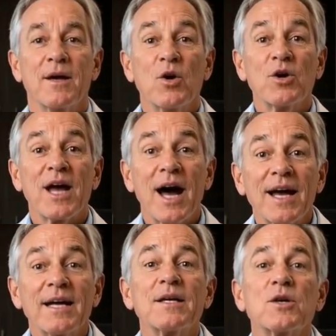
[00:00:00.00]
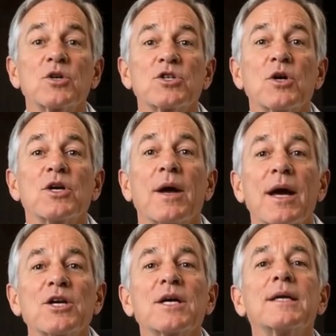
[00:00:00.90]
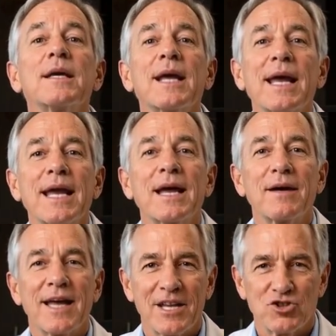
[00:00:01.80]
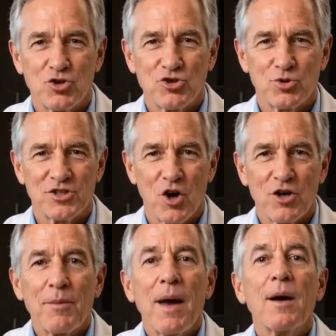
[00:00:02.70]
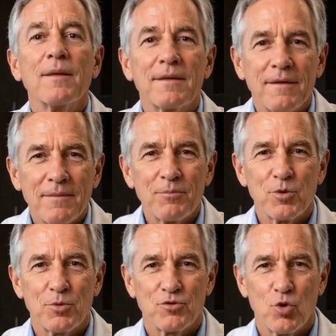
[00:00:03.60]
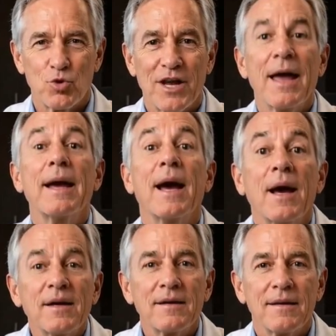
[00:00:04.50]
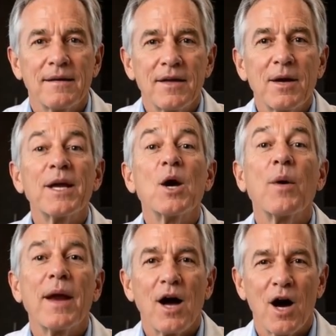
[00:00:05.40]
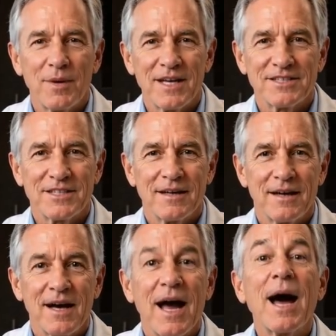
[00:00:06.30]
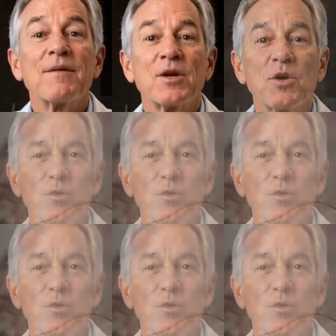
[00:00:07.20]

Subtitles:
your diet, your circulation, and even that juice we talked about. But before we get there, let me know in the comments. Have you,